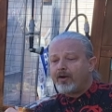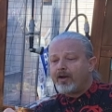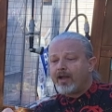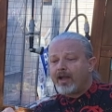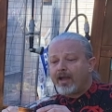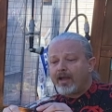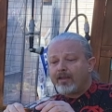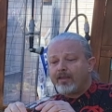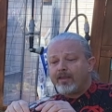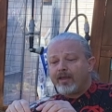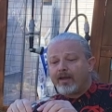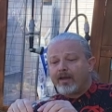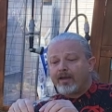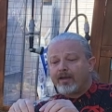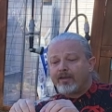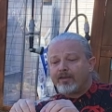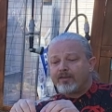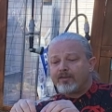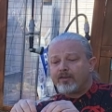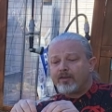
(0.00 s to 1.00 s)
head that
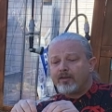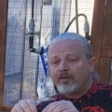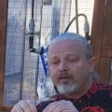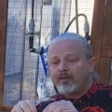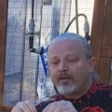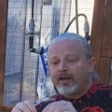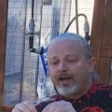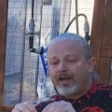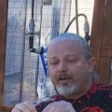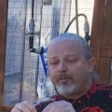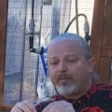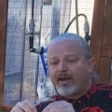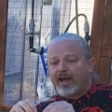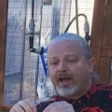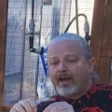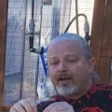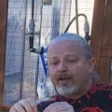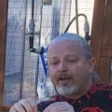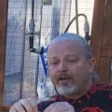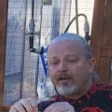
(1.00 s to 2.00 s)
has died
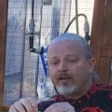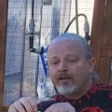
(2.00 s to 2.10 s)
back.